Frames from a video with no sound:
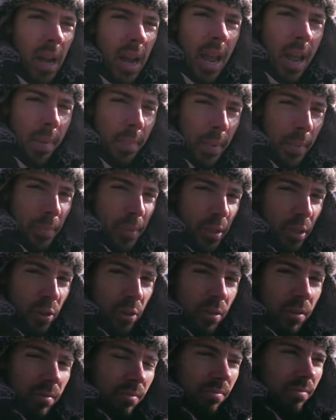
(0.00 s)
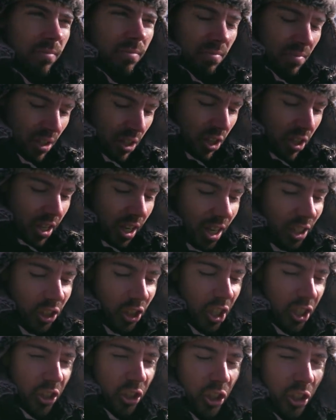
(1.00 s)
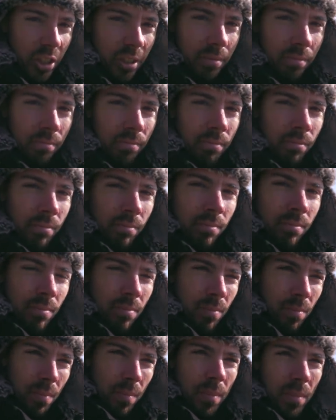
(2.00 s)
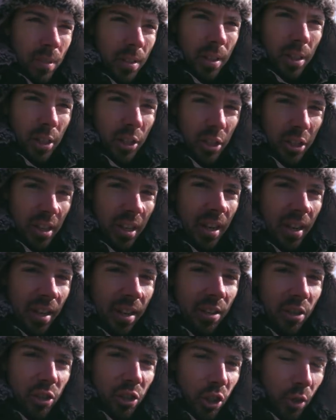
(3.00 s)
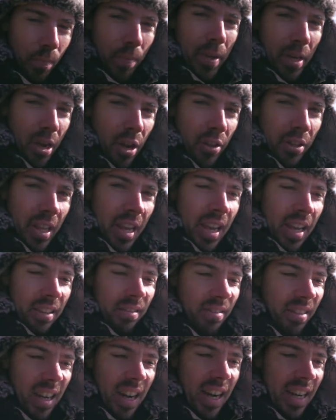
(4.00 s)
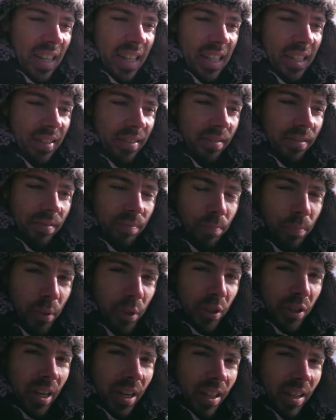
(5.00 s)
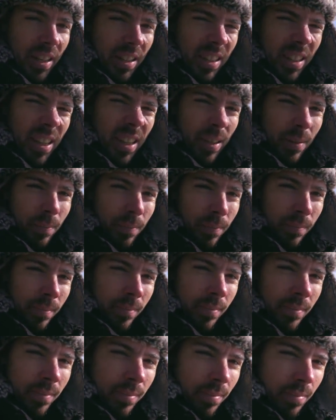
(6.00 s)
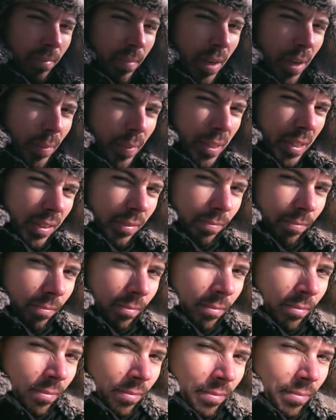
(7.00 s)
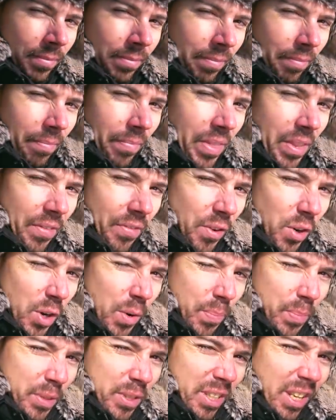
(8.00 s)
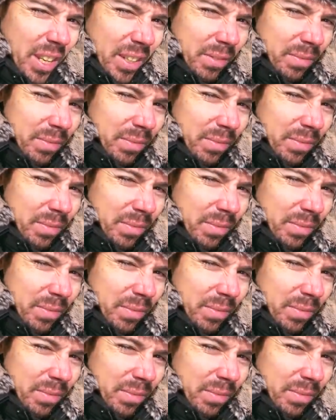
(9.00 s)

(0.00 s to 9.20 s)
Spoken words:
happy mood, good digestion, a good diet. You should be on that 90% of the time, maybe. 40%.